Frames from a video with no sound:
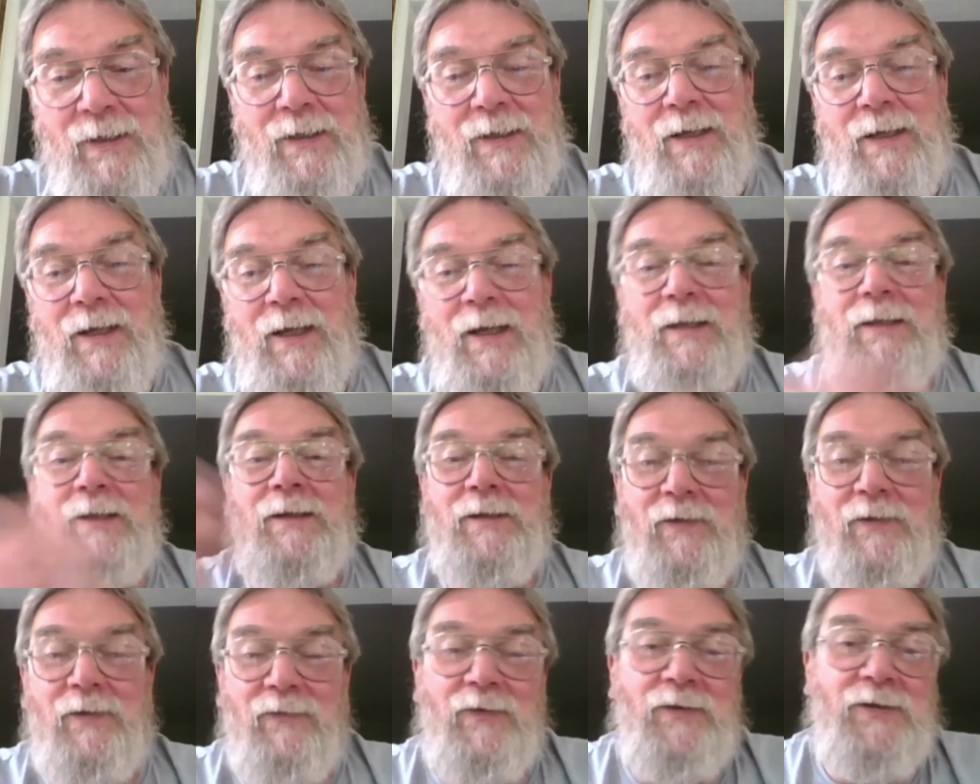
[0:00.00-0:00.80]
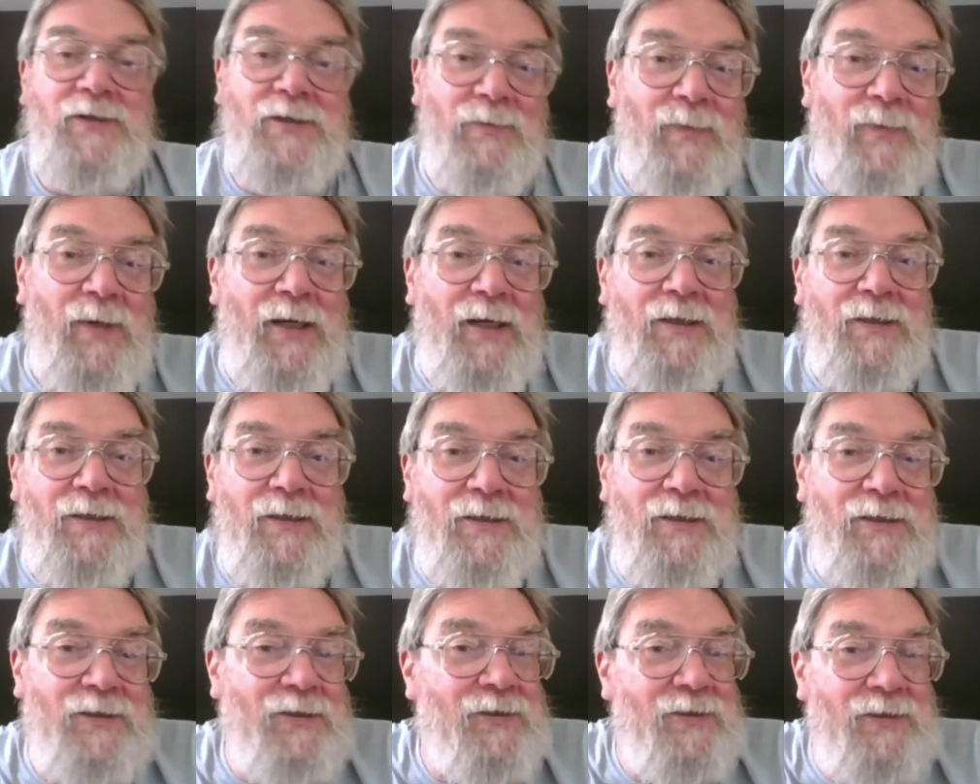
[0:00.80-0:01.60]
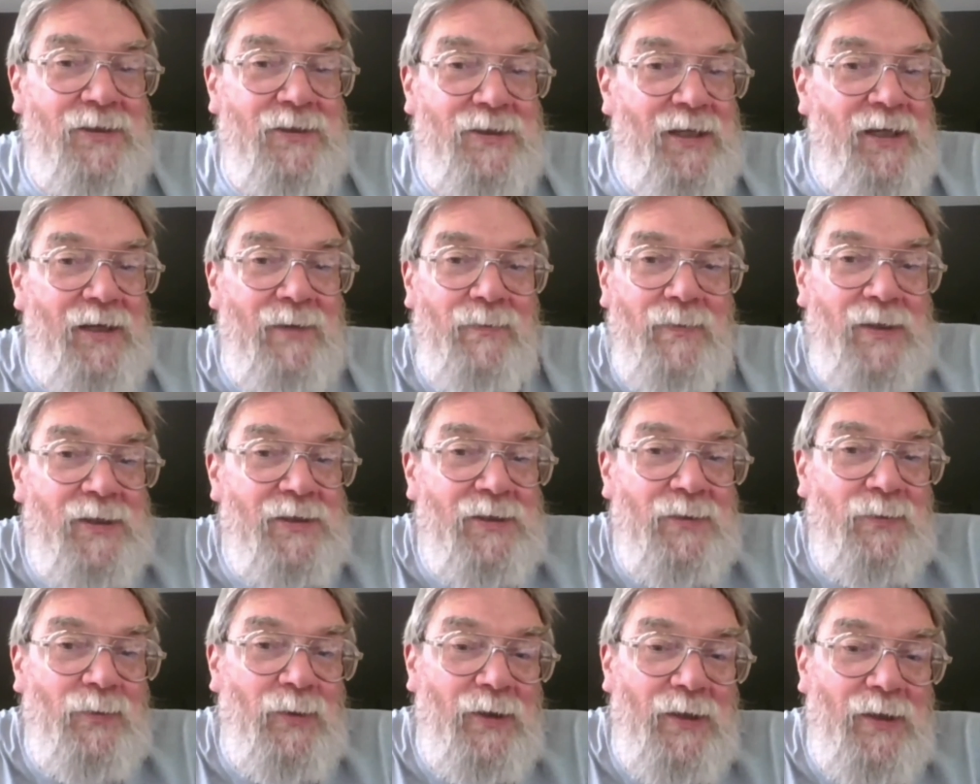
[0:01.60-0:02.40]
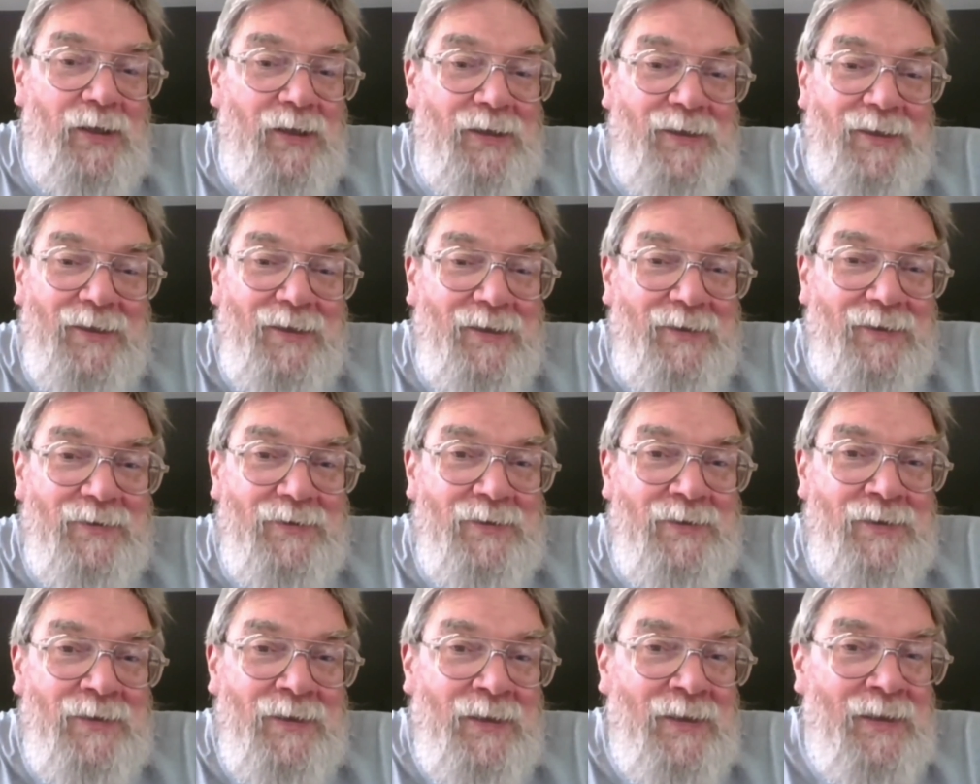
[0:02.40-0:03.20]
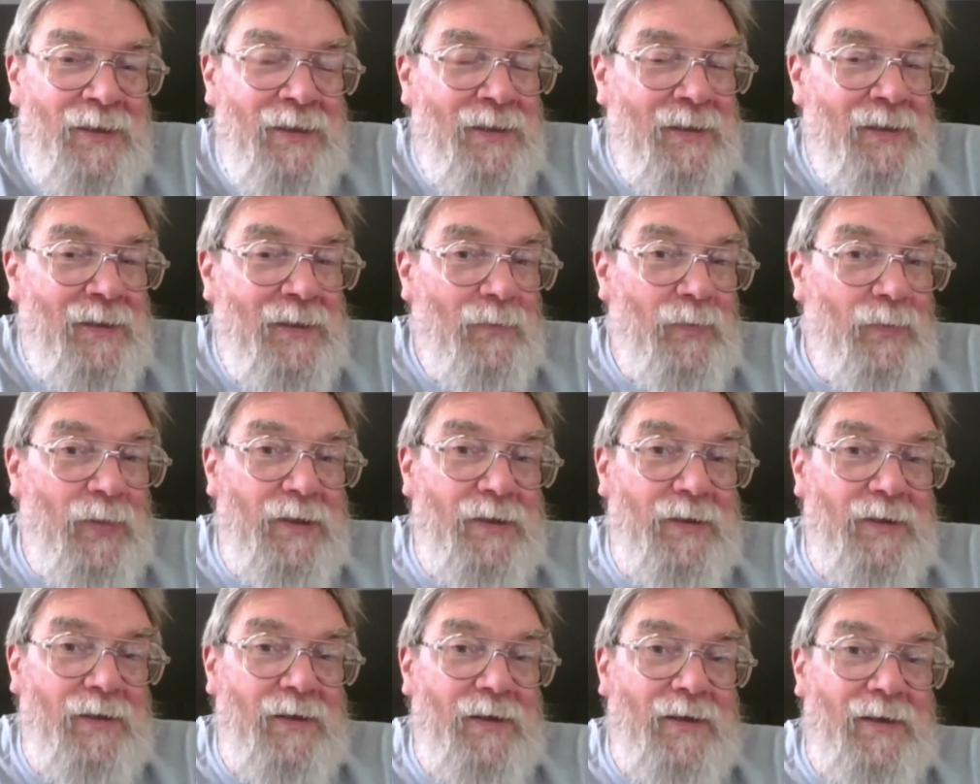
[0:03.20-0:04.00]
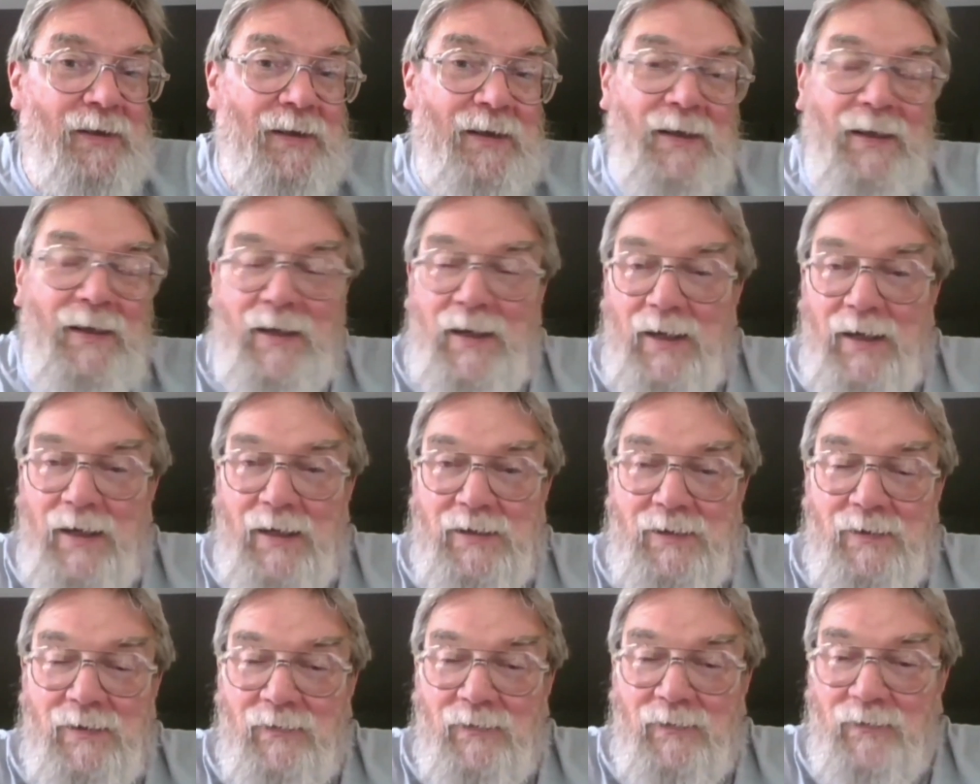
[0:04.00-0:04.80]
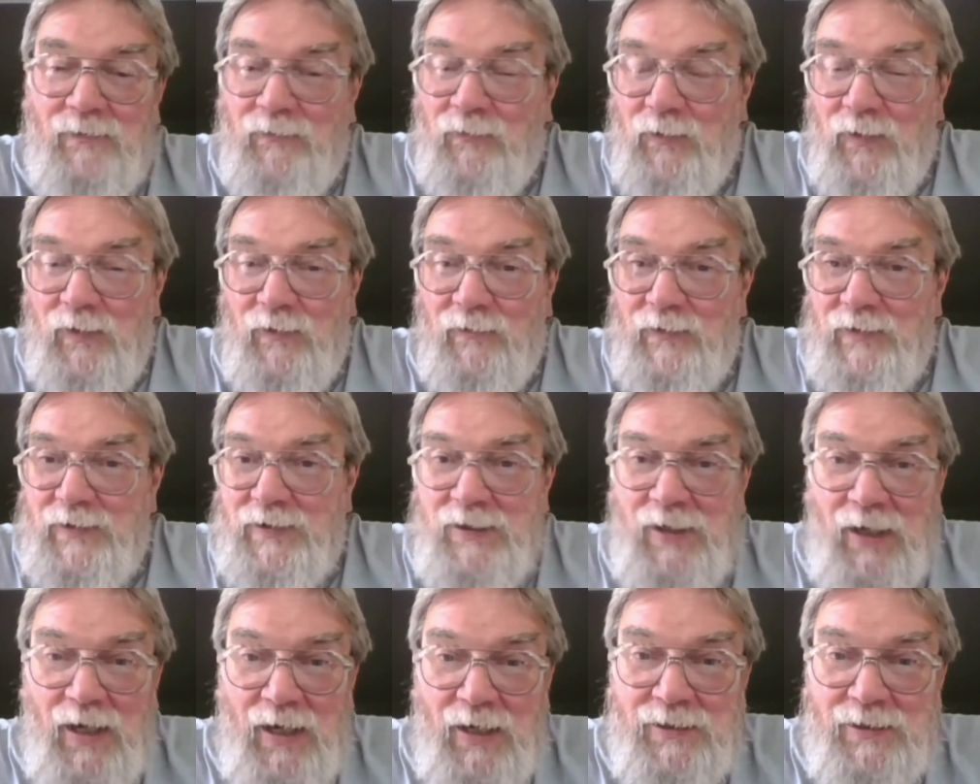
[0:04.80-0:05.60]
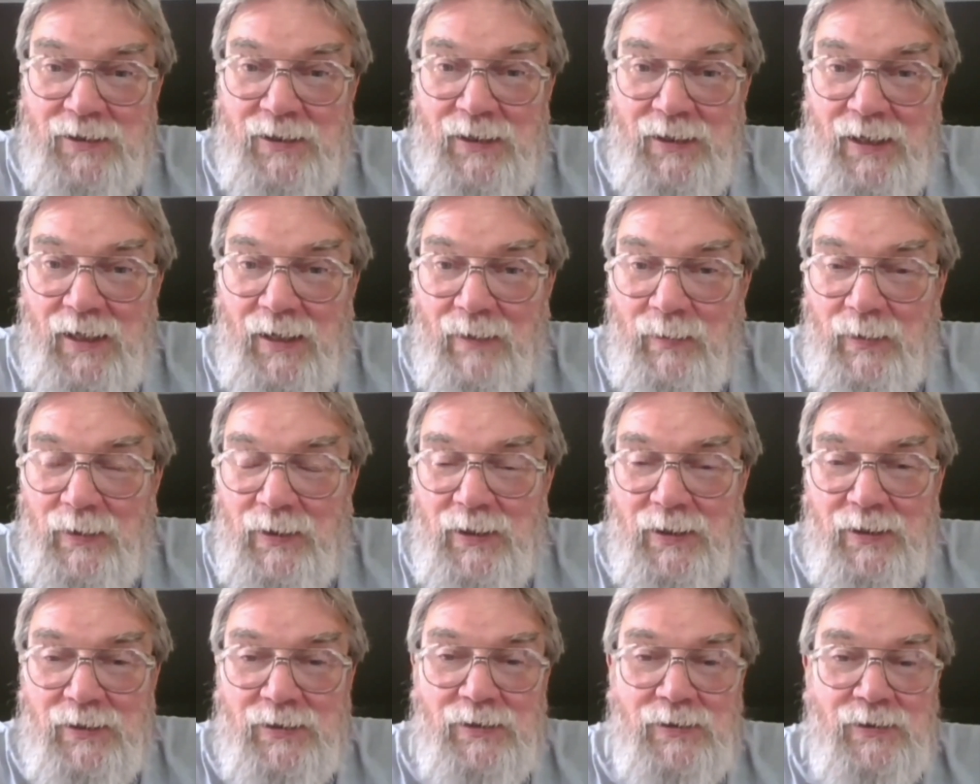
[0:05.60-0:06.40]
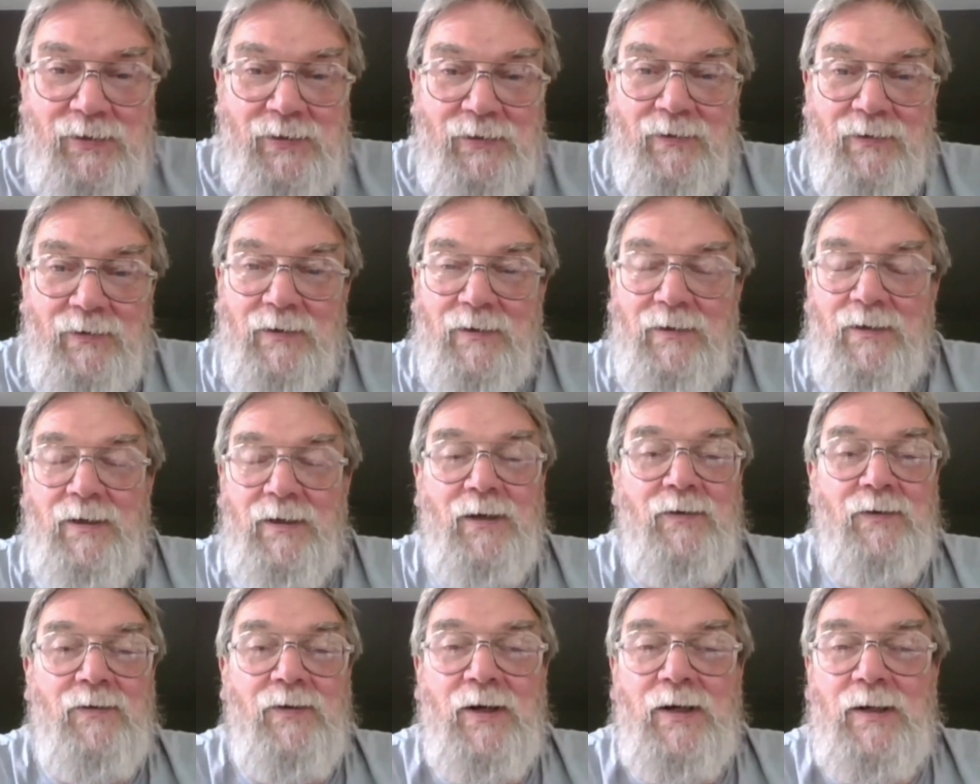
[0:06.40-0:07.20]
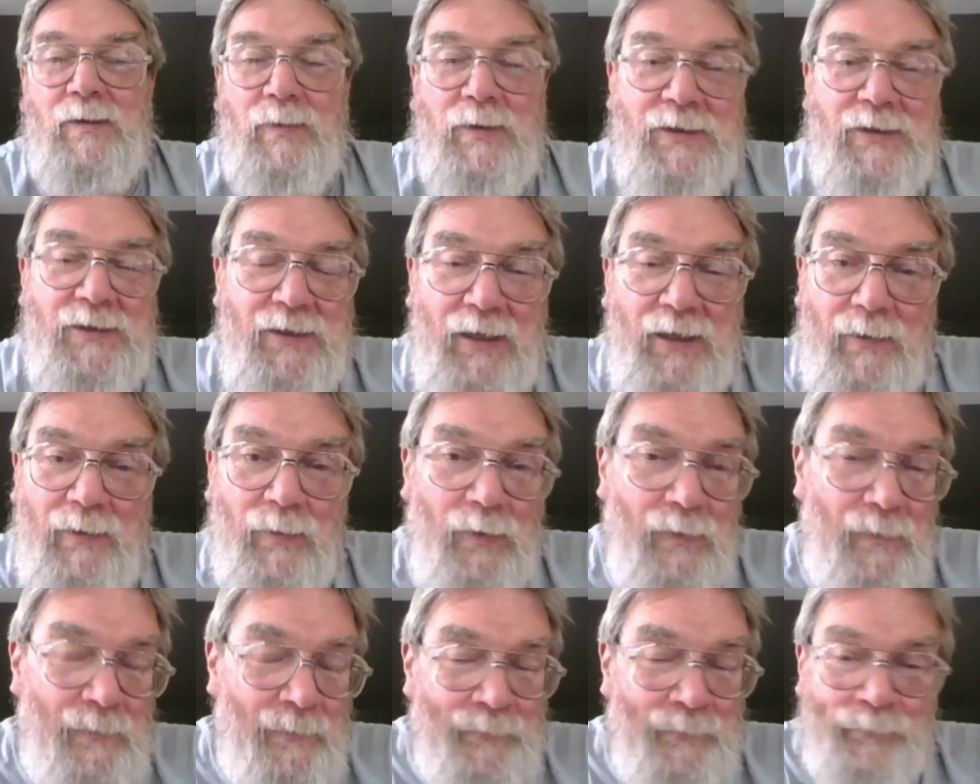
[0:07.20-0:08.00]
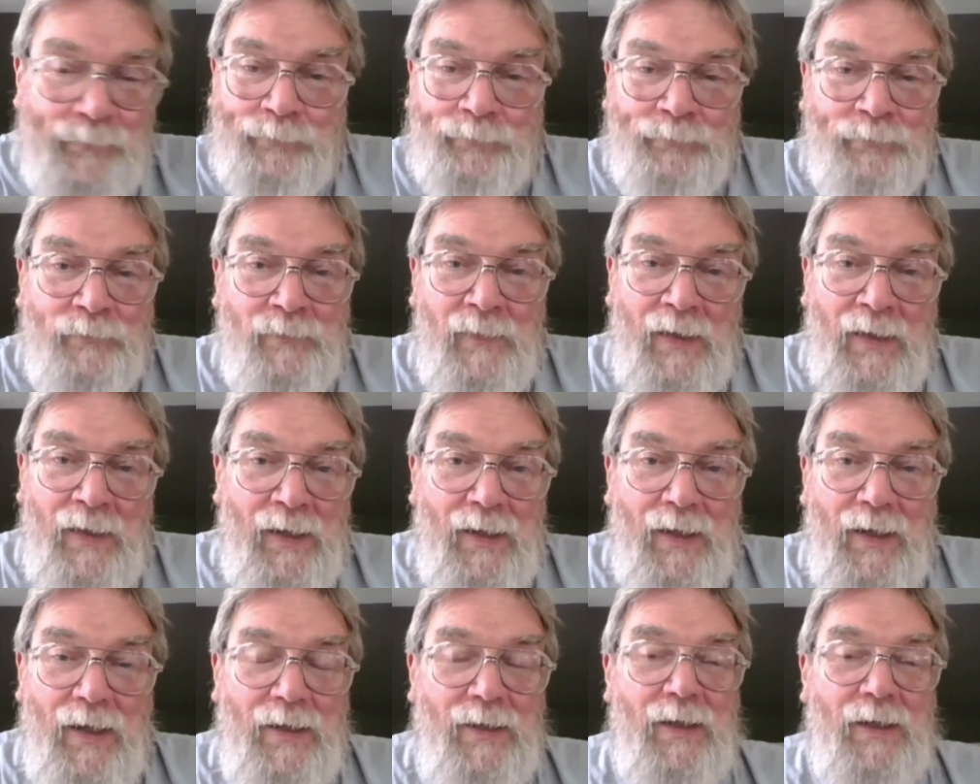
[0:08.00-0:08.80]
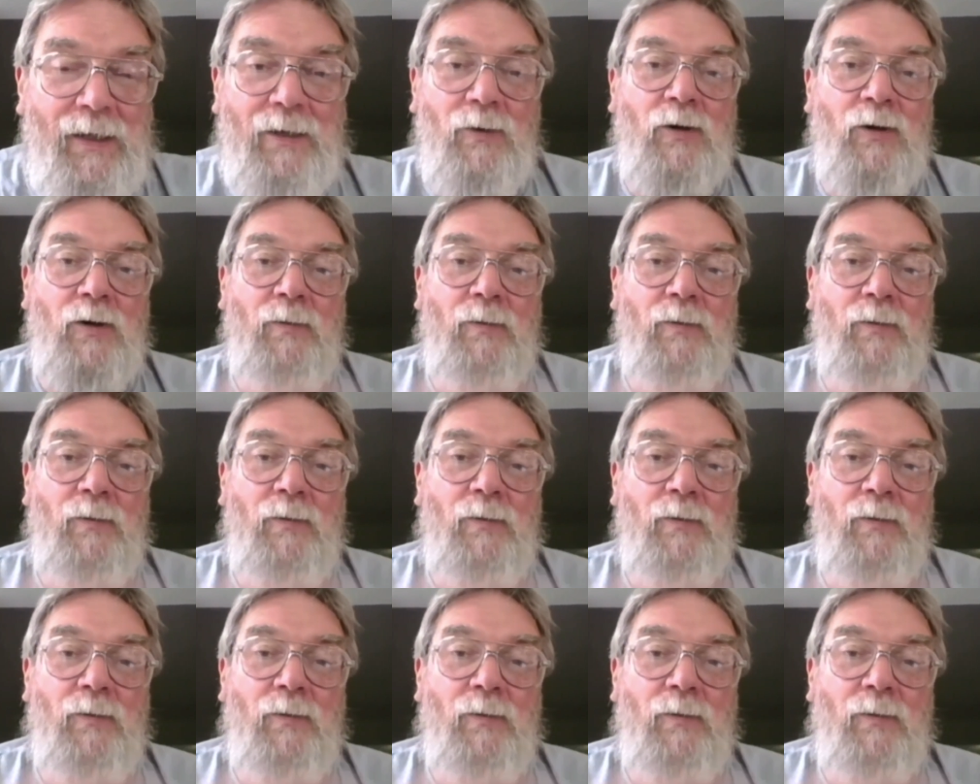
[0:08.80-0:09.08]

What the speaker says: and the difference in maintenance because you can't mix them with anything else. But for viscosity applications, they're incredibly stable. And then all